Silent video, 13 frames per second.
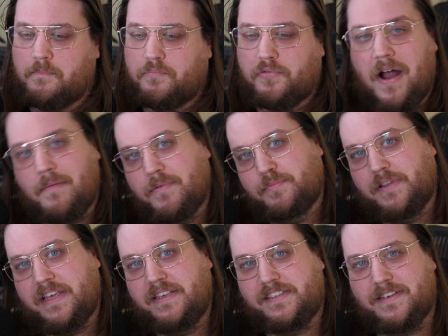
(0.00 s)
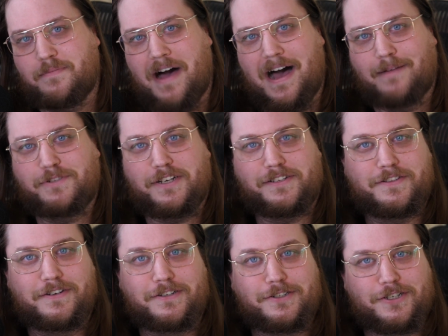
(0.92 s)
Probably some objects
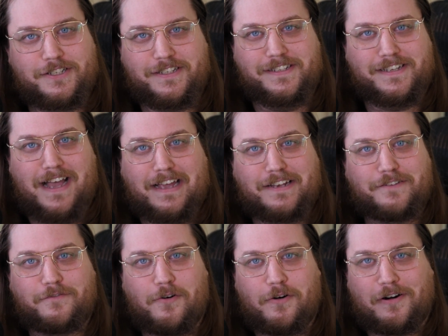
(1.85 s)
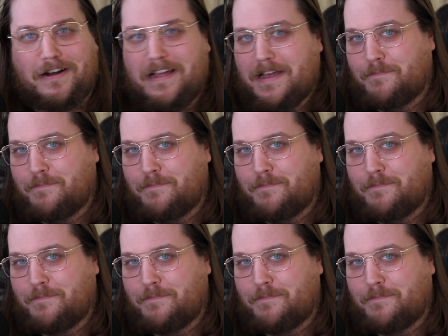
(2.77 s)
that are just designed for